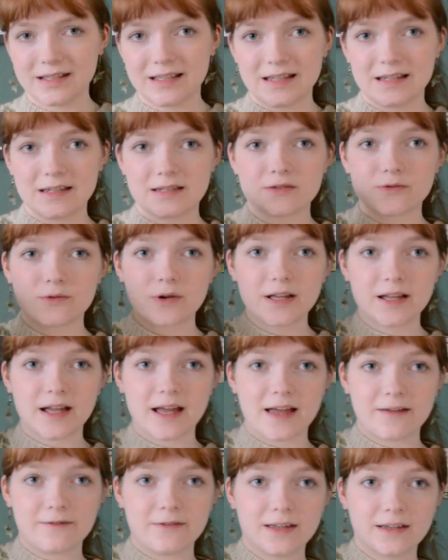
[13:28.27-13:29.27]
It's quite
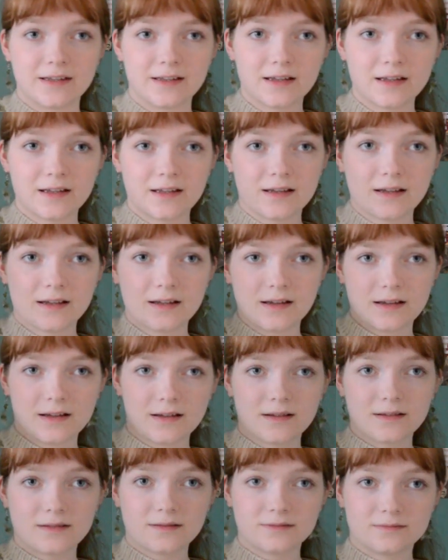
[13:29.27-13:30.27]
heavy.
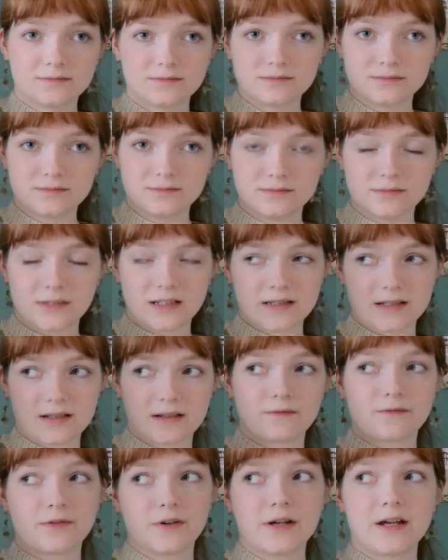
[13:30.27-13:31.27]
It's
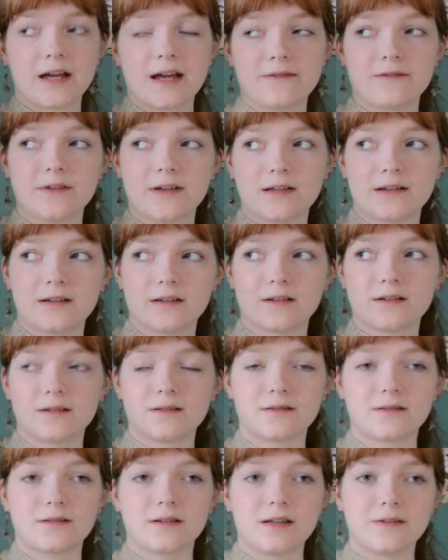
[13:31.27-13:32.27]
like very heavy,
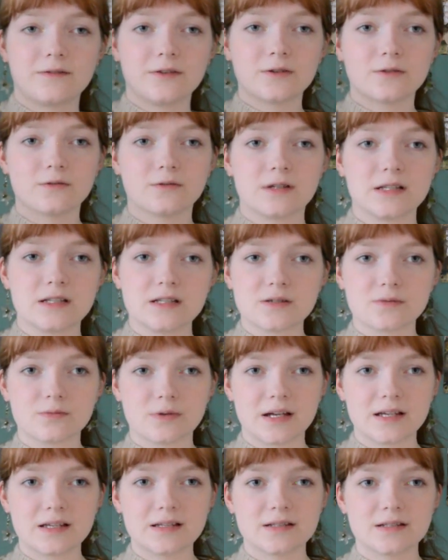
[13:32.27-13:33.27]
even though this
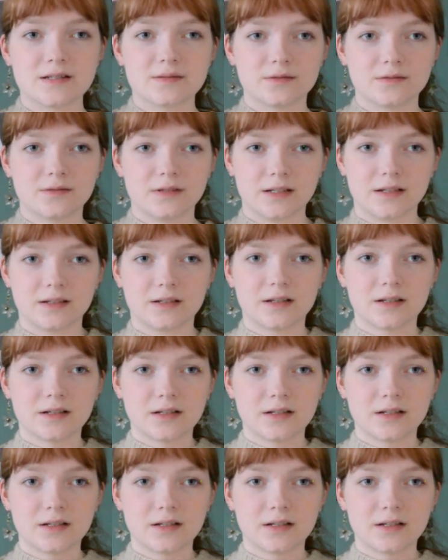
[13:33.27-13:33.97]
weighs like